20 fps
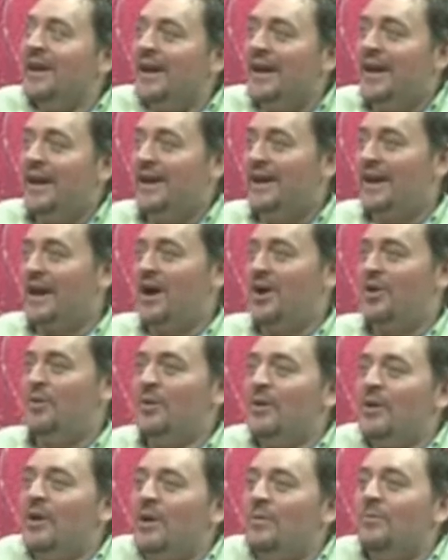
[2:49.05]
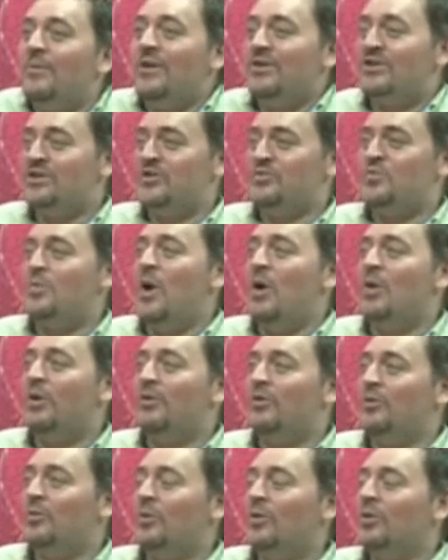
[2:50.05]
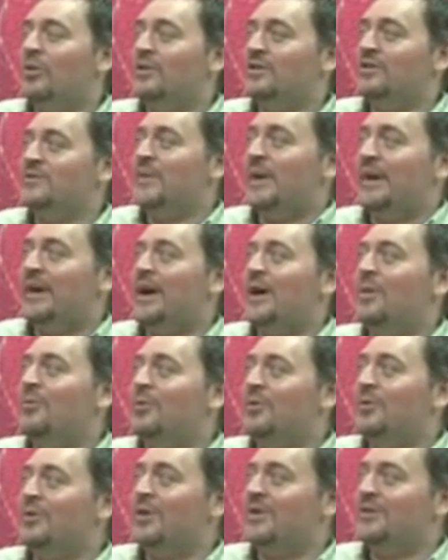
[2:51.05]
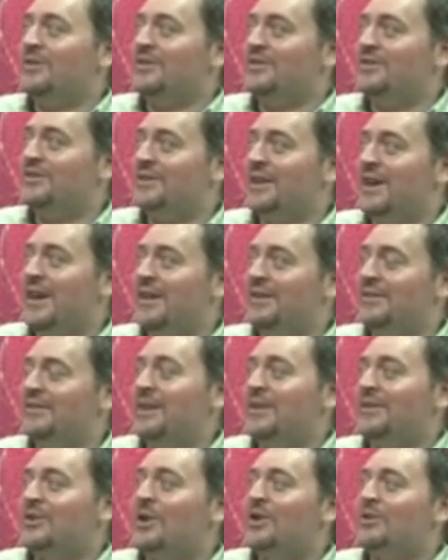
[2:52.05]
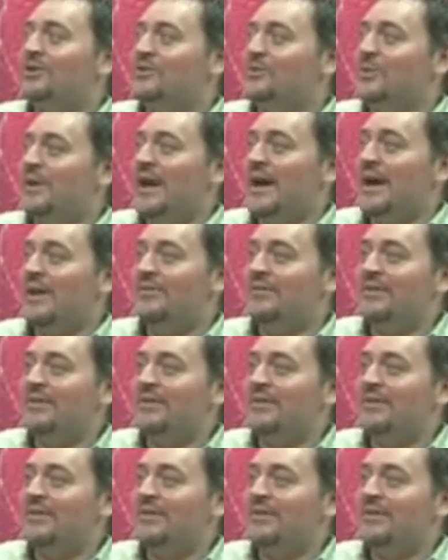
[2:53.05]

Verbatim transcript: and how much smaller the world has become with all this uh, technology we have